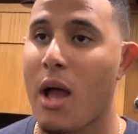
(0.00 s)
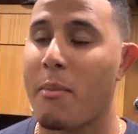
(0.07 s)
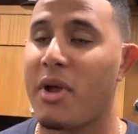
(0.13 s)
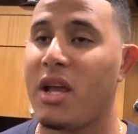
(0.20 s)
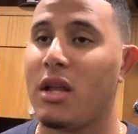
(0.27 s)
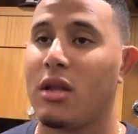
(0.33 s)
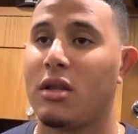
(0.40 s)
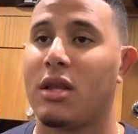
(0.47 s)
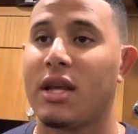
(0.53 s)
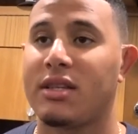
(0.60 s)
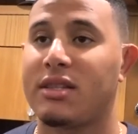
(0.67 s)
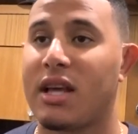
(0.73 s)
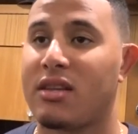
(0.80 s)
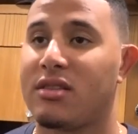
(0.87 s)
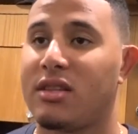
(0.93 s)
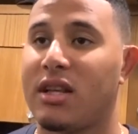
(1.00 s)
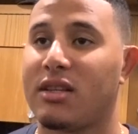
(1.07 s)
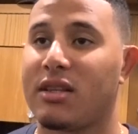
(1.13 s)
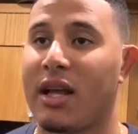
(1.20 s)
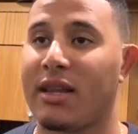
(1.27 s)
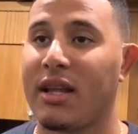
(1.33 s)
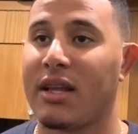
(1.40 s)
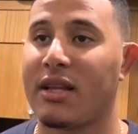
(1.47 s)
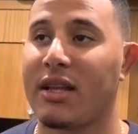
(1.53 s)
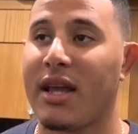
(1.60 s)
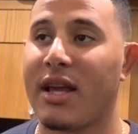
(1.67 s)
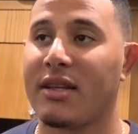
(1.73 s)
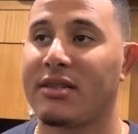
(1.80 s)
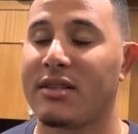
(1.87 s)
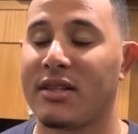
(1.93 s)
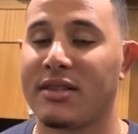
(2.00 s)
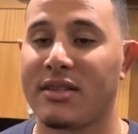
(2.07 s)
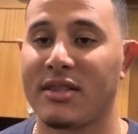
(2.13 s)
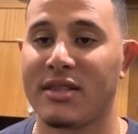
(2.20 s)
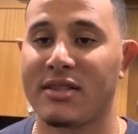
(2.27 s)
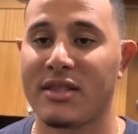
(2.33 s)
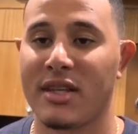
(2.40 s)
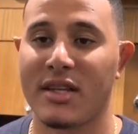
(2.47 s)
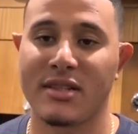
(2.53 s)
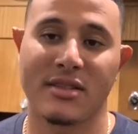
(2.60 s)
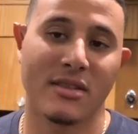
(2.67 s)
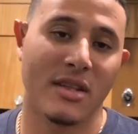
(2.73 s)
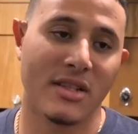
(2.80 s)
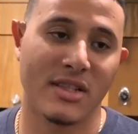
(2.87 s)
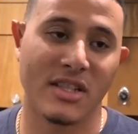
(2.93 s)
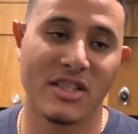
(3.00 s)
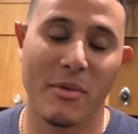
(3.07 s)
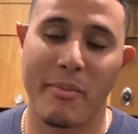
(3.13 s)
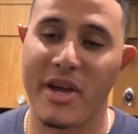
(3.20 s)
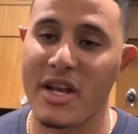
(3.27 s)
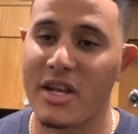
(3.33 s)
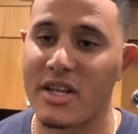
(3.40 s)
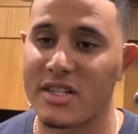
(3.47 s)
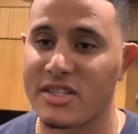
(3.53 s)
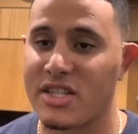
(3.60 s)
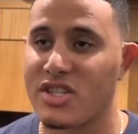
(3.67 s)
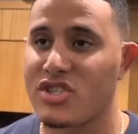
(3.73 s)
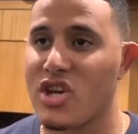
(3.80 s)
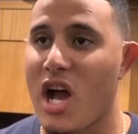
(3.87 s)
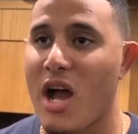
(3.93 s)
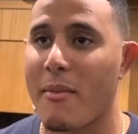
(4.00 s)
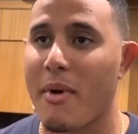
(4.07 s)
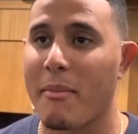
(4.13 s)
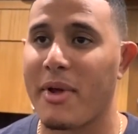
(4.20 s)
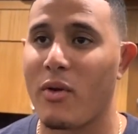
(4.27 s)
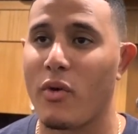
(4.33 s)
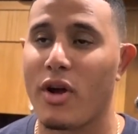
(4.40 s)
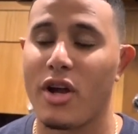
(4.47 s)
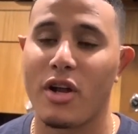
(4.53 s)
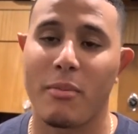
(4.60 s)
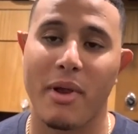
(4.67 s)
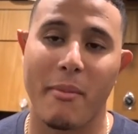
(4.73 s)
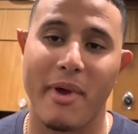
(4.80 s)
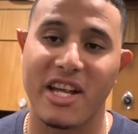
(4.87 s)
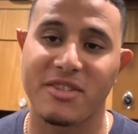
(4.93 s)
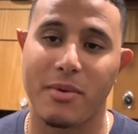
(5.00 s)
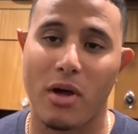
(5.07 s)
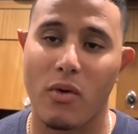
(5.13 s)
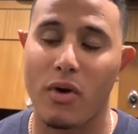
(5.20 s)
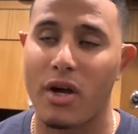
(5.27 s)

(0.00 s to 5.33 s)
I mean, that's at the end of the day, it's his opinion. It's his job. I mean, we're here to play baseball.